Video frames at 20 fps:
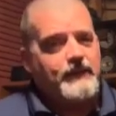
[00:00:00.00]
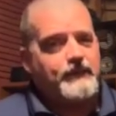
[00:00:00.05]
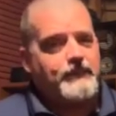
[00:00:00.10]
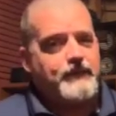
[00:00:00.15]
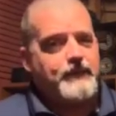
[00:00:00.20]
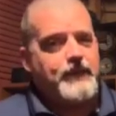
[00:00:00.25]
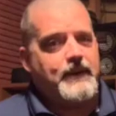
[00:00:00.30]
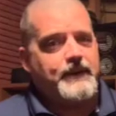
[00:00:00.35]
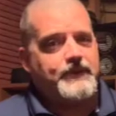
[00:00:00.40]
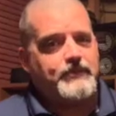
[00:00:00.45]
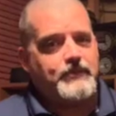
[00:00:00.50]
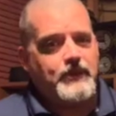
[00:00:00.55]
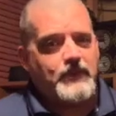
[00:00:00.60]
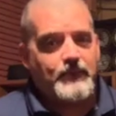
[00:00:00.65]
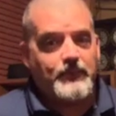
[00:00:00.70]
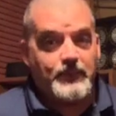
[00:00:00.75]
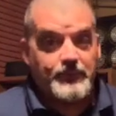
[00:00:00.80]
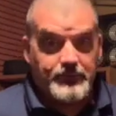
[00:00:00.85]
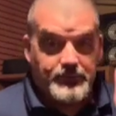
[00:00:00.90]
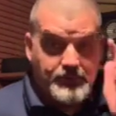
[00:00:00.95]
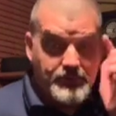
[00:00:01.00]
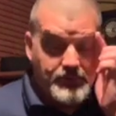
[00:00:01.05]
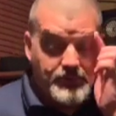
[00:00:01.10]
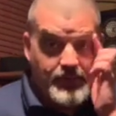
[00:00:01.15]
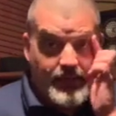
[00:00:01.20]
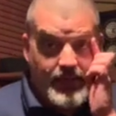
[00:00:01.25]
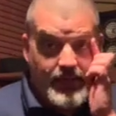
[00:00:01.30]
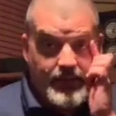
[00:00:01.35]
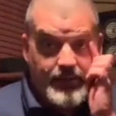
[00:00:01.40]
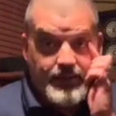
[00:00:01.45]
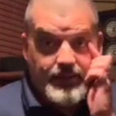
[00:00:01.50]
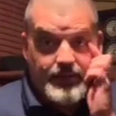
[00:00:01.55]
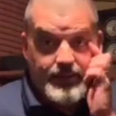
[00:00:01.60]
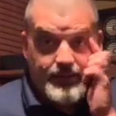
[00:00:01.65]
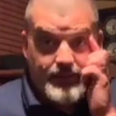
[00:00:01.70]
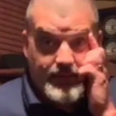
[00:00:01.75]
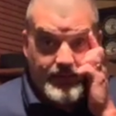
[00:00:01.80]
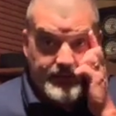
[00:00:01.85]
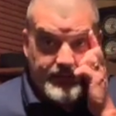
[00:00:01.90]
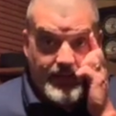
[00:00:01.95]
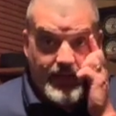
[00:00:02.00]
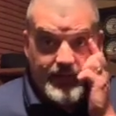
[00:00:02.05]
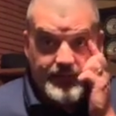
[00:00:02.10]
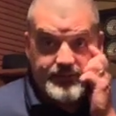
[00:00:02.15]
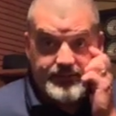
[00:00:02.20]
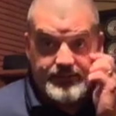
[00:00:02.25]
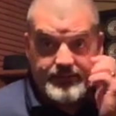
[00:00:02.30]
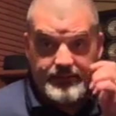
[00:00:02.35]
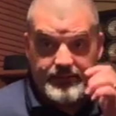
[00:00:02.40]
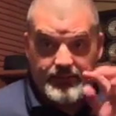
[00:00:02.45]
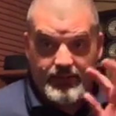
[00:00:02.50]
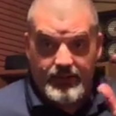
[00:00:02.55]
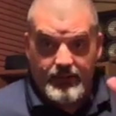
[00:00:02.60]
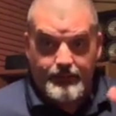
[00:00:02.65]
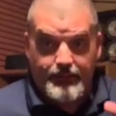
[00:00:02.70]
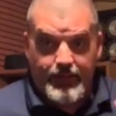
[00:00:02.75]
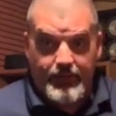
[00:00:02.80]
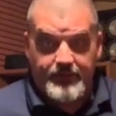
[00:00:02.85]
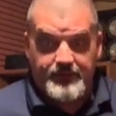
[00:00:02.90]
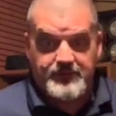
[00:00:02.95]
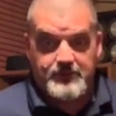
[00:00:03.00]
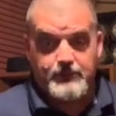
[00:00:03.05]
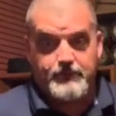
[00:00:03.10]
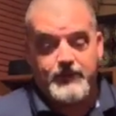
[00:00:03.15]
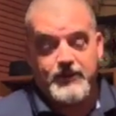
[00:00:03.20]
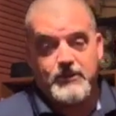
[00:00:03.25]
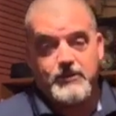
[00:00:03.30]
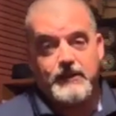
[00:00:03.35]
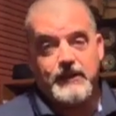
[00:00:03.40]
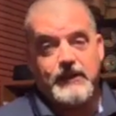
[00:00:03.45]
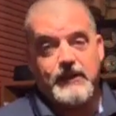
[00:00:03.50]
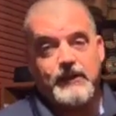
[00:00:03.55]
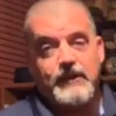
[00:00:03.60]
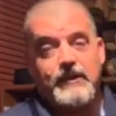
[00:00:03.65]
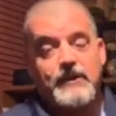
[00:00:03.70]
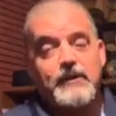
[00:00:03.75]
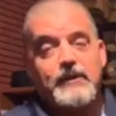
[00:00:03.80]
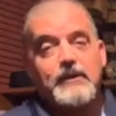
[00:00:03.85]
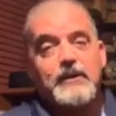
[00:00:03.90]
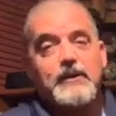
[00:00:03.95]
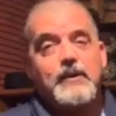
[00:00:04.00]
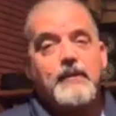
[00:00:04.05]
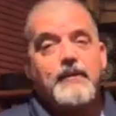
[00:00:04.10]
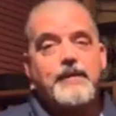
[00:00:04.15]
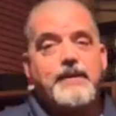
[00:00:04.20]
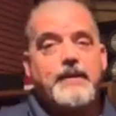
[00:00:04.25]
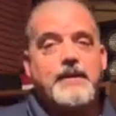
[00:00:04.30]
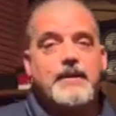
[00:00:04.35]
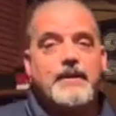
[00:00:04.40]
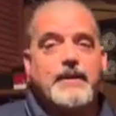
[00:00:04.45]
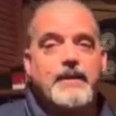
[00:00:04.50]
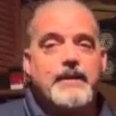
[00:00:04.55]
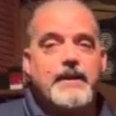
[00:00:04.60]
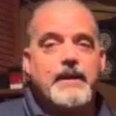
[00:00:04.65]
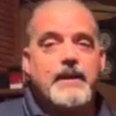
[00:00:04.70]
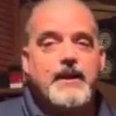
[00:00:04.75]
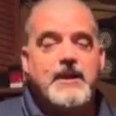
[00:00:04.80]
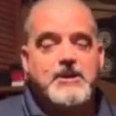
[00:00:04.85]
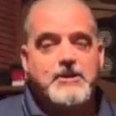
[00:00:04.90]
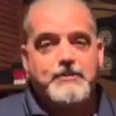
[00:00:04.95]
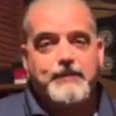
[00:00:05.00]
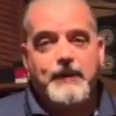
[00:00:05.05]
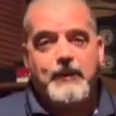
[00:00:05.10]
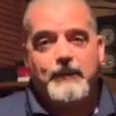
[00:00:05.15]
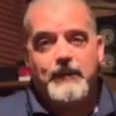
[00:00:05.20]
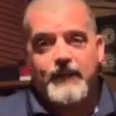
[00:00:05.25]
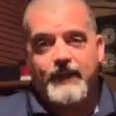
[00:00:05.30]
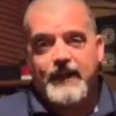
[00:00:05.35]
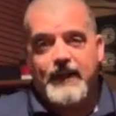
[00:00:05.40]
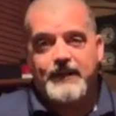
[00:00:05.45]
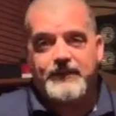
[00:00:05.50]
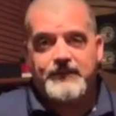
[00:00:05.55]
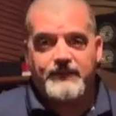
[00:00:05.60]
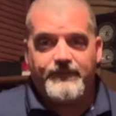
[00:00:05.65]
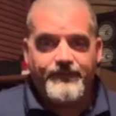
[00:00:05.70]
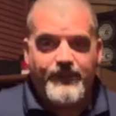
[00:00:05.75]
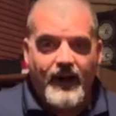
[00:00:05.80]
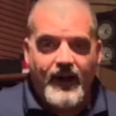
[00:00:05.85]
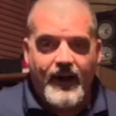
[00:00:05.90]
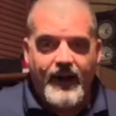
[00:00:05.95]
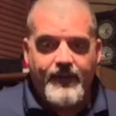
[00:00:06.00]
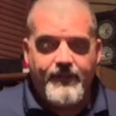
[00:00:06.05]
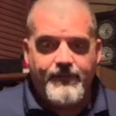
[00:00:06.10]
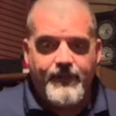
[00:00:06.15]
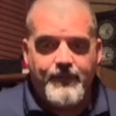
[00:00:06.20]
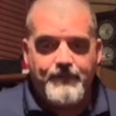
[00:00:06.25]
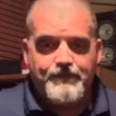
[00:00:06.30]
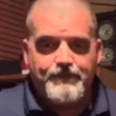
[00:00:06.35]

because we will do a test, a comparison between the EHB1505,